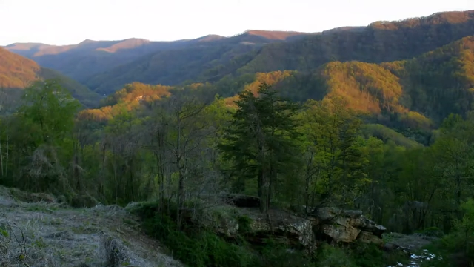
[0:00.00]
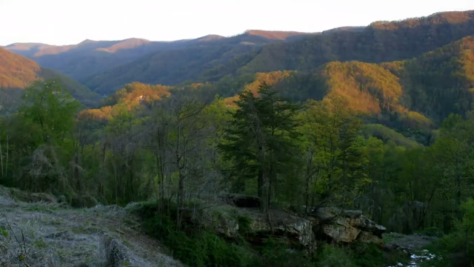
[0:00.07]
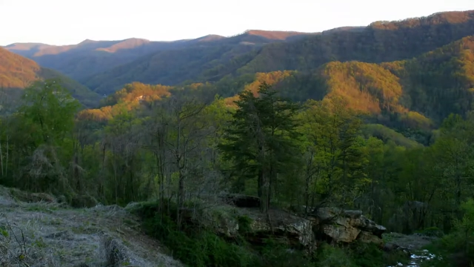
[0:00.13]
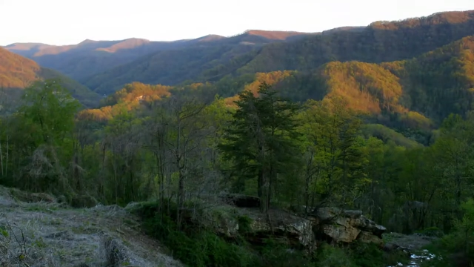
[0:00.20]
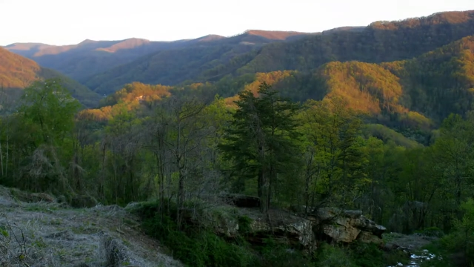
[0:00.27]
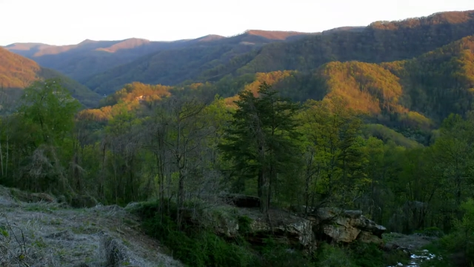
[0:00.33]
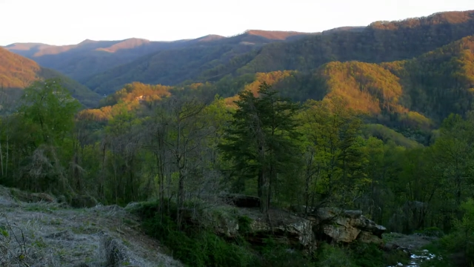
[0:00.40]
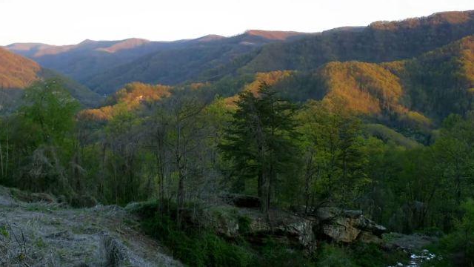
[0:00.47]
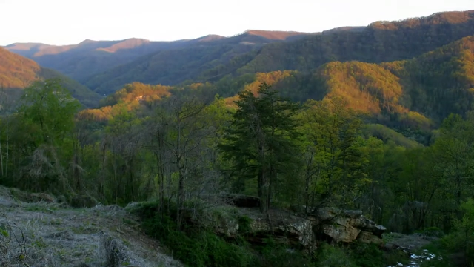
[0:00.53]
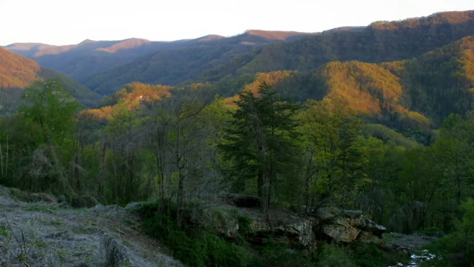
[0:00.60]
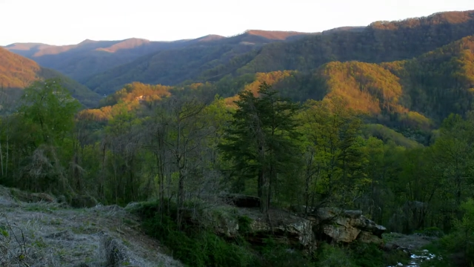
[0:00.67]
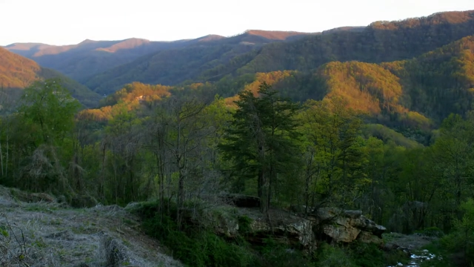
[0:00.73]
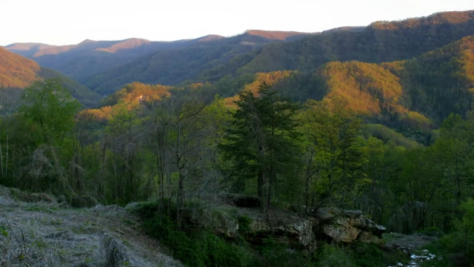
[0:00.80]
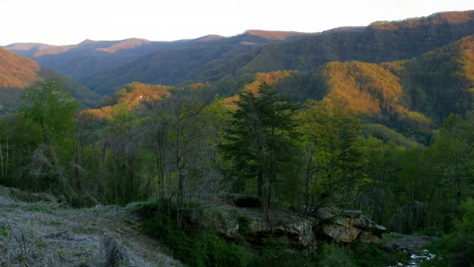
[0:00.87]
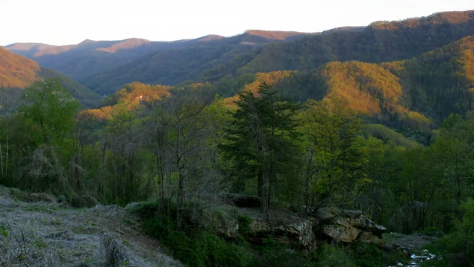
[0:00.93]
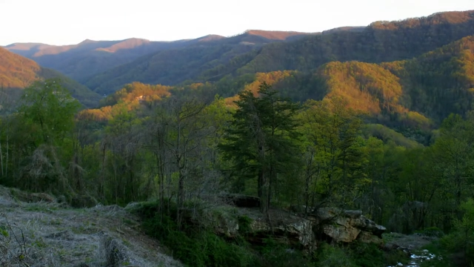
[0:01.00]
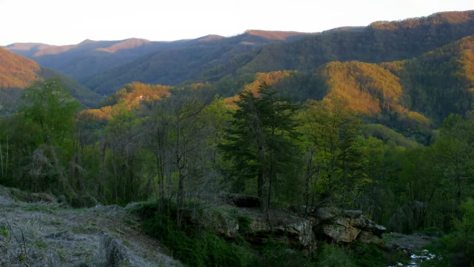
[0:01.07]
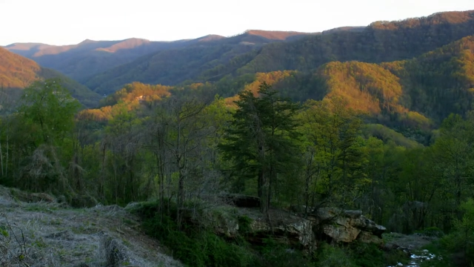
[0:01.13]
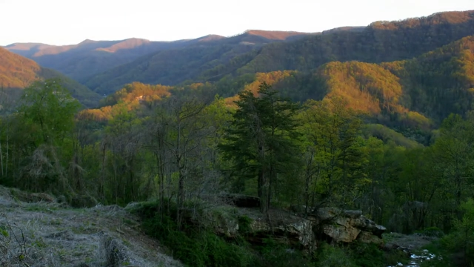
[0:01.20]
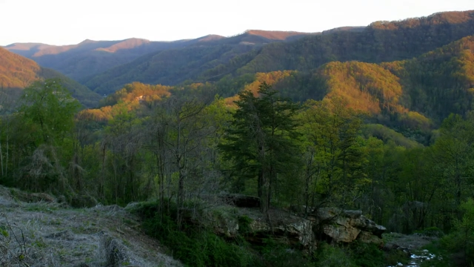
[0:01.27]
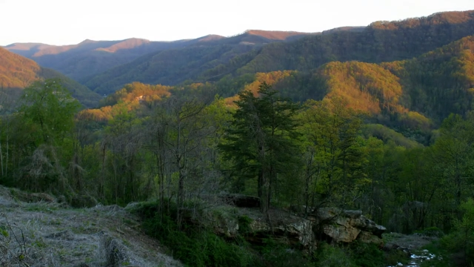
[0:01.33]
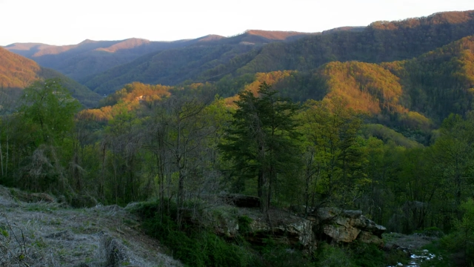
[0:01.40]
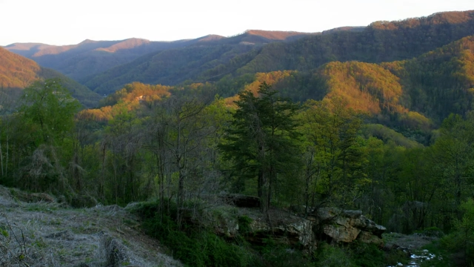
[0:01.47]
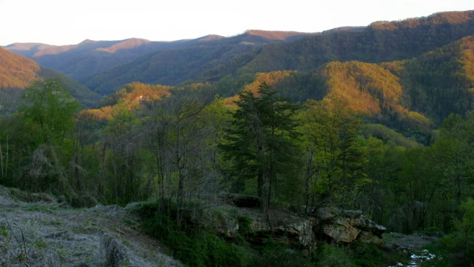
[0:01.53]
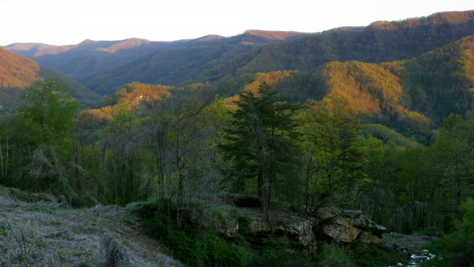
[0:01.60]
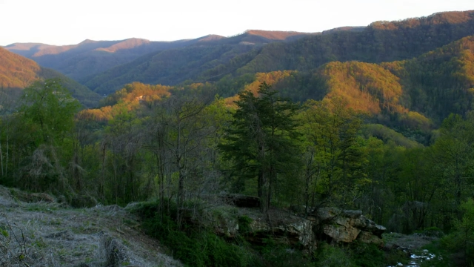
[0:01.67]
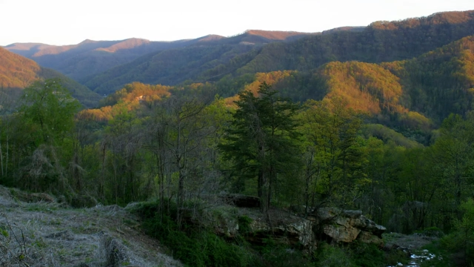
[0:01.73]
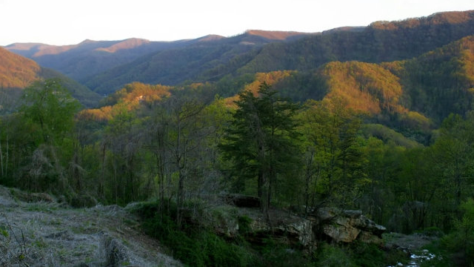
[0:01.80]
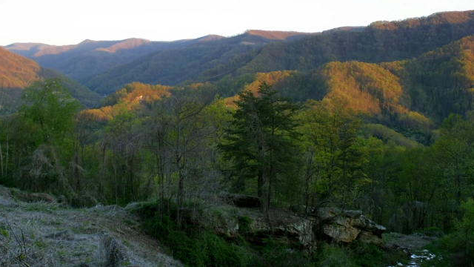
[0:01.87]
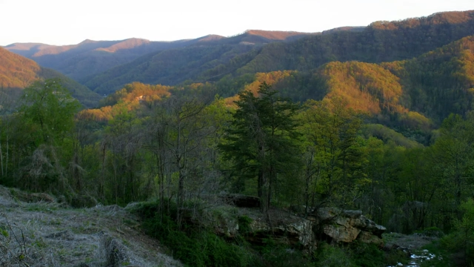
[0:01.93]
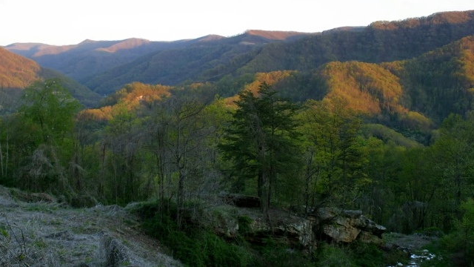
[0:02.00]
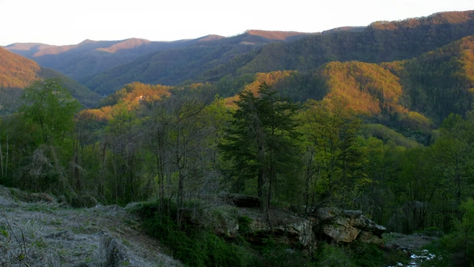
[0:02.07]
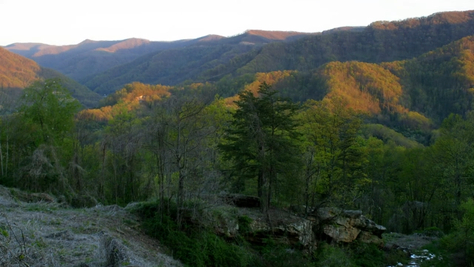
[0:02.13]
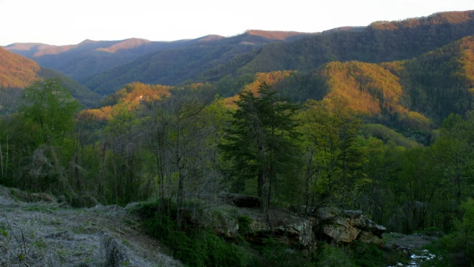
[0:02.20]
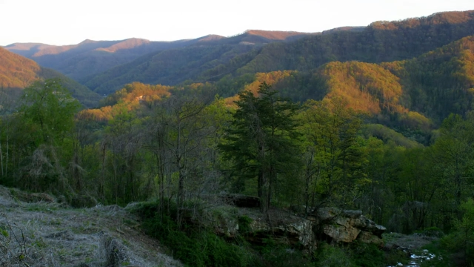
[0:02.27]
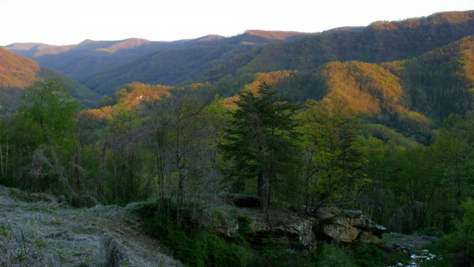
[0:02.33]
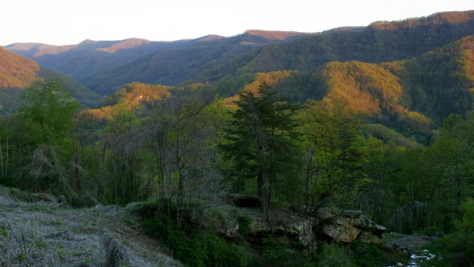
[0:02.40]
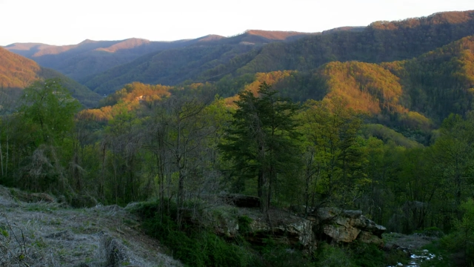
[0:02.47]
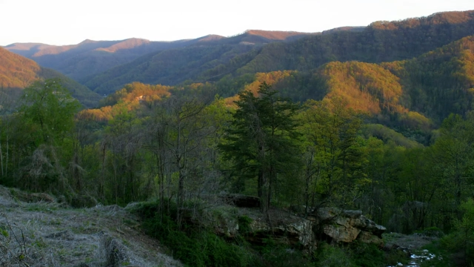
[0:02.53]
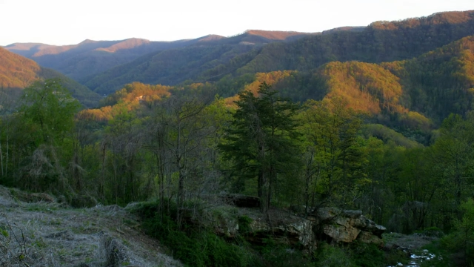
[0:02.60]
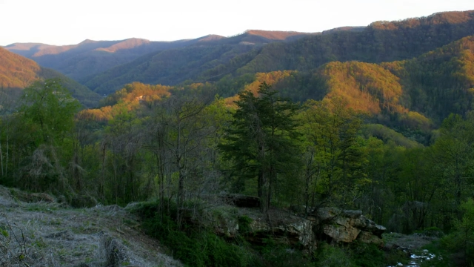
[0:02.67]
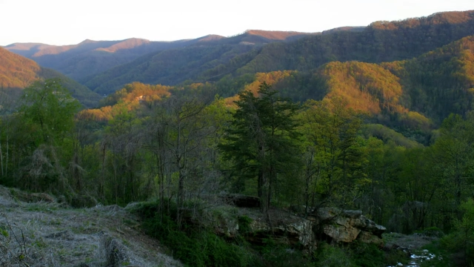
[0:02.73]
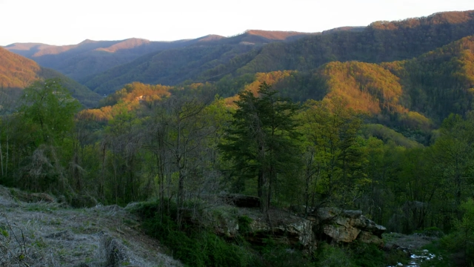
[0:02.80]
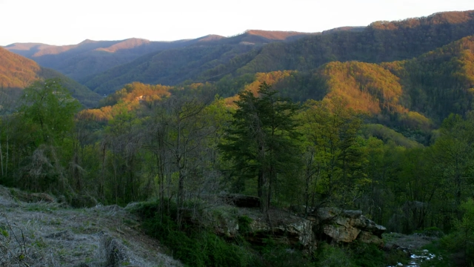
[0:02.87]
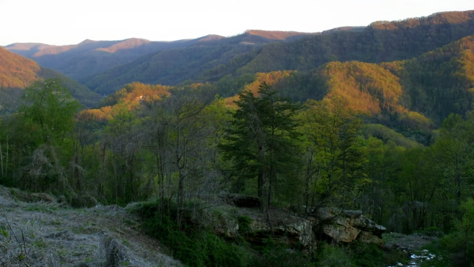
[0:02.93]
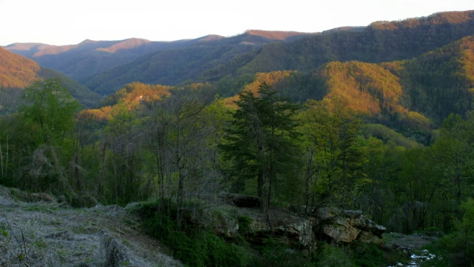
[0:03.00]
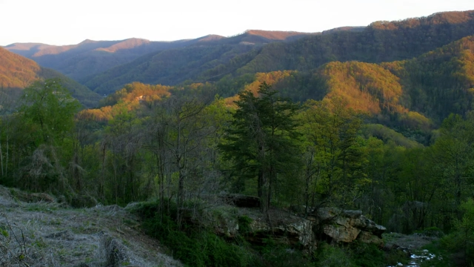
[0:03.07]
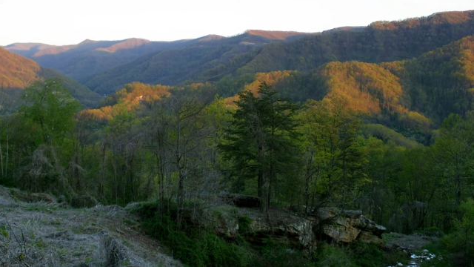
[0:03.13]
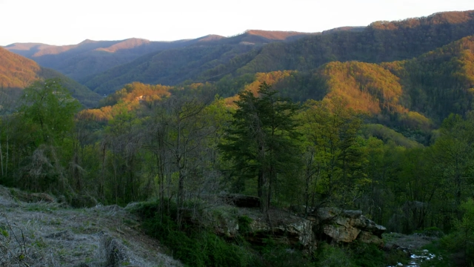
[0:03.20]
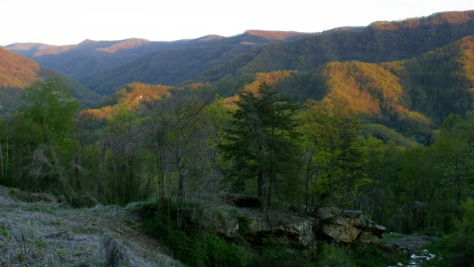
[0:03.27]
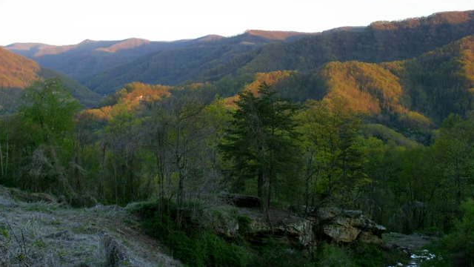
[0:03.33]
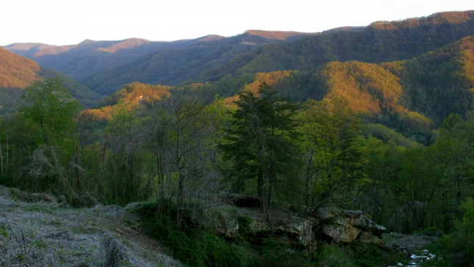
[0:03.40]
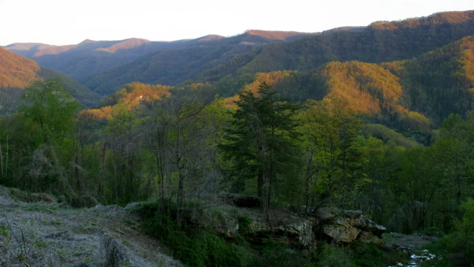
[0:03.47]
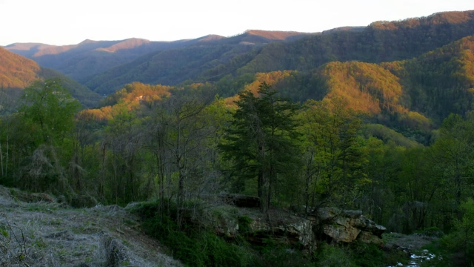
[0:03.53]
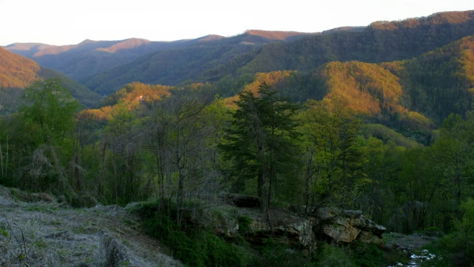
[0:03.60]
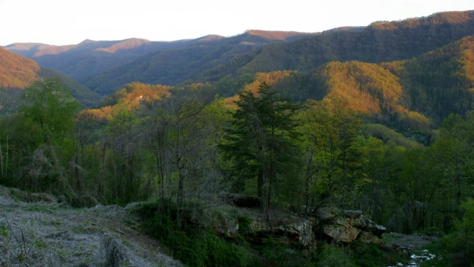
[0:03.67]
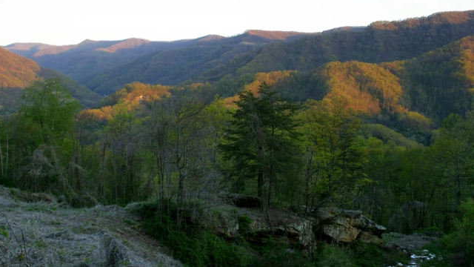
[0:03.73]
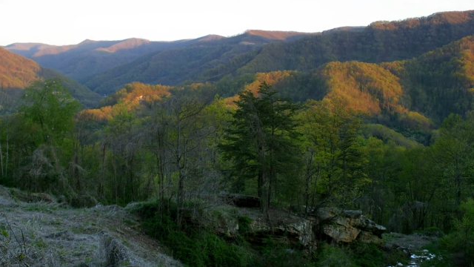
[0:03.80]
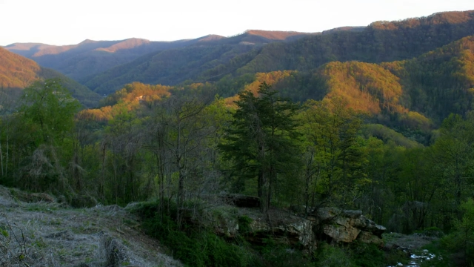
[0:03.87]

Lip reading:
Nobody's mouth can be seen.